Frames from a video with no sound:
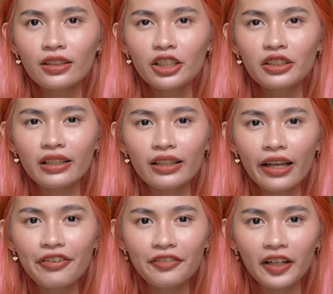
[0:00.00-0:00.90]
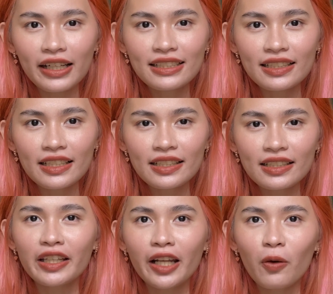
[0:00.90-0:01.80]
early life
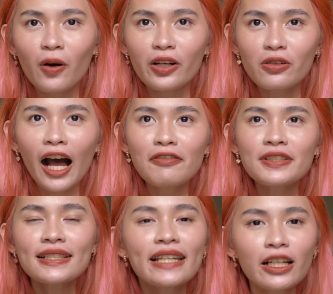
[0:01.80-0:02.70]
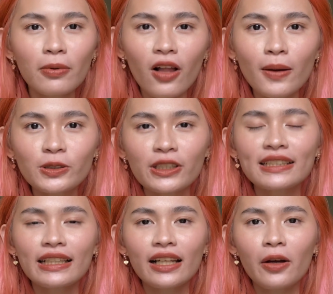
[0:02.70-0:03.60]
crisis and I want to have sustainable
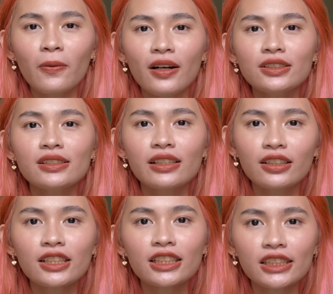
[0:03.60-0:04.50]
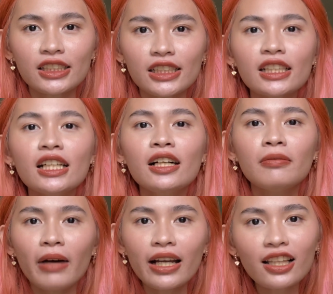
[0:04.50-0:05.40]
options and I want to declutter
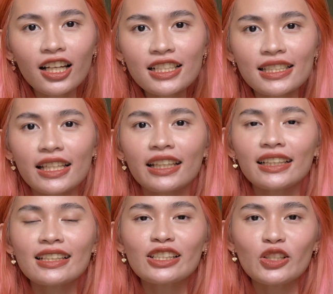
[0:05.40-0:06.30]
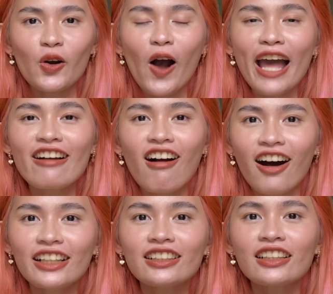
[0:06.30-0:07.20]
my closet. So I
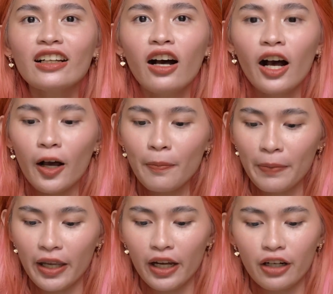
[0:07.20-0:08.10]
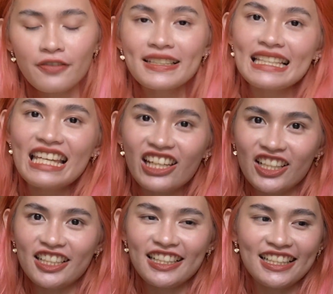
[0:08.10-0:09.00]
got a pair of
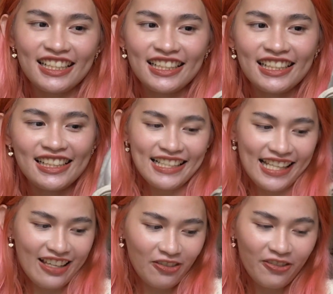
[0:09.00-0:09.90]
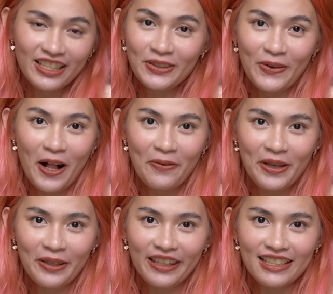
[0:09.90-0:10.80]
sneakers. See, it fits well
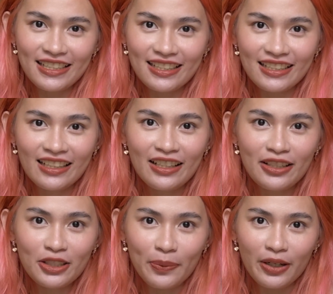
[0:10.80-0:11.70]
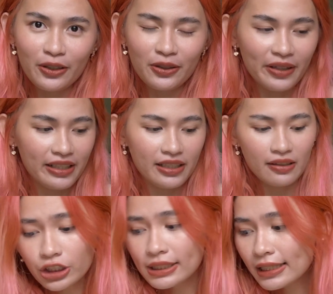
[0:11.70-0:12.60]
with this sweater already.
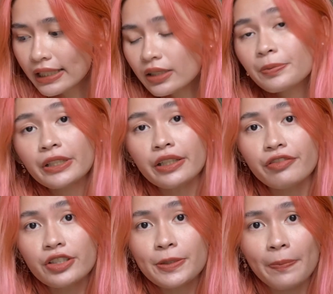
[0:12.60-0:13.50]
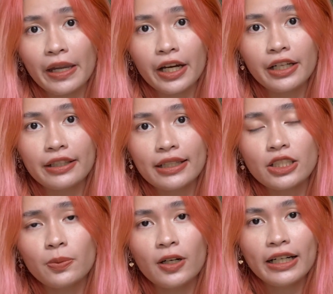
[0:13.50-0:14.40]
Just like the previous pair,
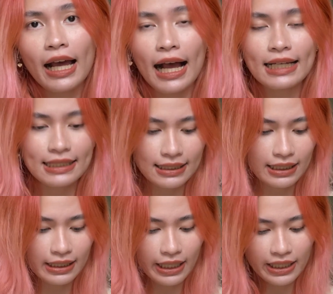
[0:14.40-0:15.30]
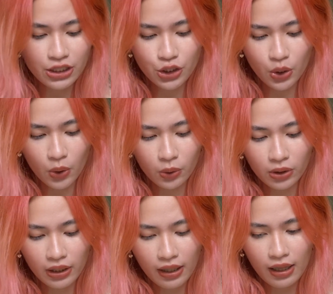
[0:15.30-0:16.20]
this one has an
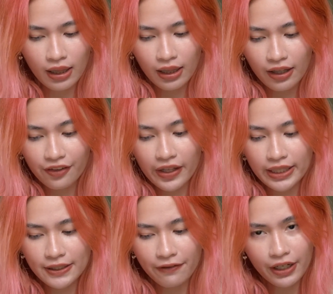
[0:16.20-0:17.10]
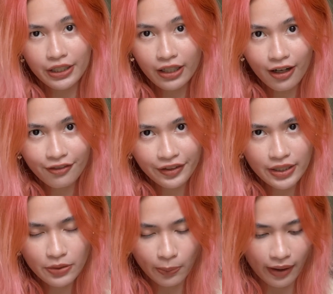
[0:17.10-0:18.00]
insole that is very comfy
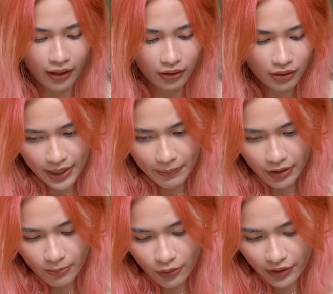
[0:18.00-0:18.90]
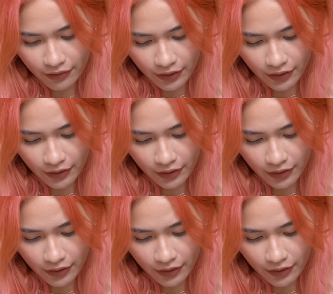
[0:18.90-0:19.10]
as well. Let me remove it